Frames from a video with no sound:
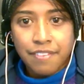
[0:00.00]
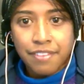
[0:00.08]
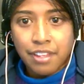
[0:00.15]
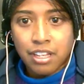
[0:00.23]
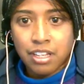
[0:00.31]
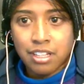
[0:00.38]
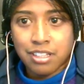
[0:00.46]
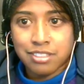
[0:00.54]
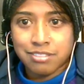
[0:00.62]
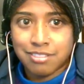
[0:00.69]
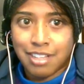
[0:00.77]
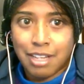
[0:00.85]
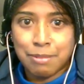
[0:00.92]
And
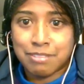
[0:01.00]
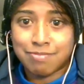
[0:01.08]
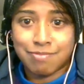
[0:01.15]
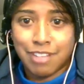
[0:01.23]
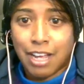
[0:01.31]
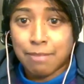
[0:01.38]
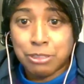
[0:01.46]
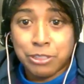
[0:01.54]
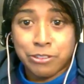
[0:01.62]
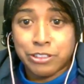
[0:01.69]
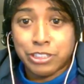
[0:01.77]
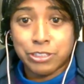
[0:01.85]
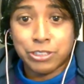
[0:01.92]
I mean, I'm sure,
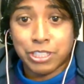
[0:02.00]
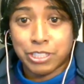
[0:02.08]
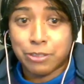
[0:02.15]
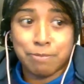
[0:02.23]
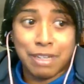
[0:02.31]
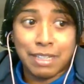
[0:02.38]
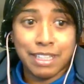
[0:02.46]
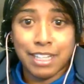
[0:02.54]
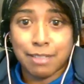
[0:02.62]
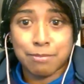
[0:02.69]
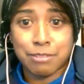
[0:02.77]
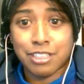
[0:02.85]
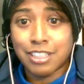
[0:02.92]
you know, my
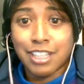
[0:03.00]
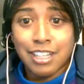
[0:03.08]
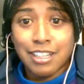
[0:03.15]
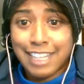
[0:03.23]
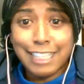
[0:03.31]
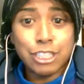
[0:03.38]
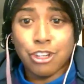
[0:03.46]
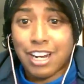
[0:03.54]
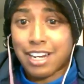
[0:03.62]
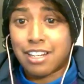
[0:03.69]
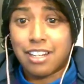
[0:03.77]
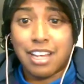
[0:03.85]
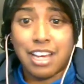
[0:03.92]
camera, they track a
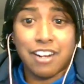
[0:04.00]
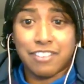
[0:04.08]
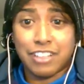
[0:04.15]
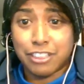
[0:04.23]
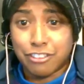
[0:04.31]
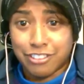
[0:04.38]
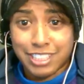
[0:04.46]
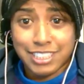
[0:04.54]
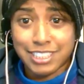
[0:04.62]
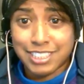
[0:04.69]
lot of other things.